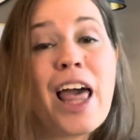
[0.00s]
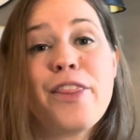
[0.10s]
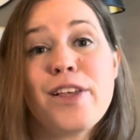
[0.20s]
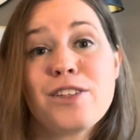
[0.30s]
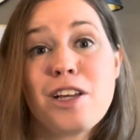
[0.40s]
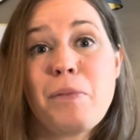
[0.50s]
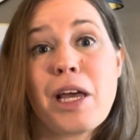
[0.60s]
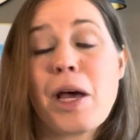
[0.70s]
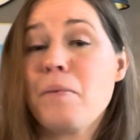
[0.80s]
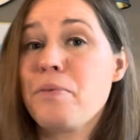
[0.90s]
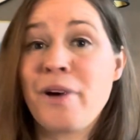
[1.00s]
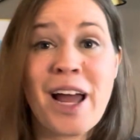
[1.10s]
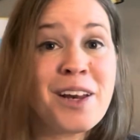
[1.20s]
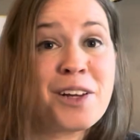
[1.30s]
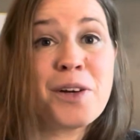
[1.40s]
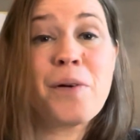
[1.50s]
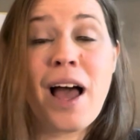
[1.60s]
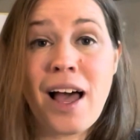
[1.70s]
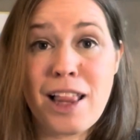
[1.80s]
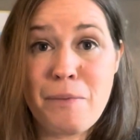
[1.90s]
This could be brand new
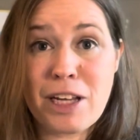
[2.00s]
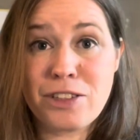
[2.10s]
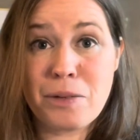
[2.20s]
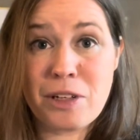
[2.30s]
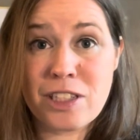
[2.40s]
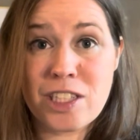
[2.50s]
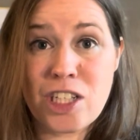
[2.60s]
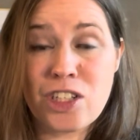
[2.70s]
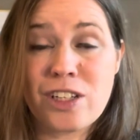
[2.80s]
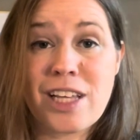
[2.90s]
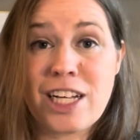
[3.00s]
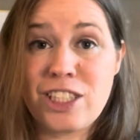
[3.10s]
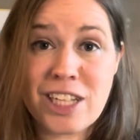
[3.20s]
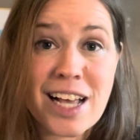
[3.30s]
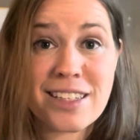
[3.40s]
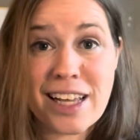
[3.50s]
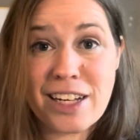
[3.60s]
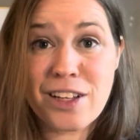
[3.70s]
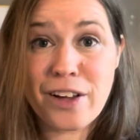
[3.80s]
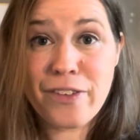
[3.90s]
elementary music teachers that just
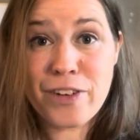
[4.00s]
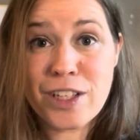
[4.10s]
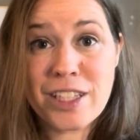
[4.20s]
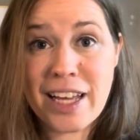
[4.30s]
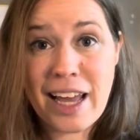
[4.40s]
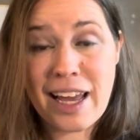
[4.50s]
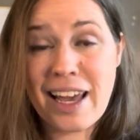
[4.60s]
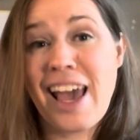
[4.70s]
landed their first gig,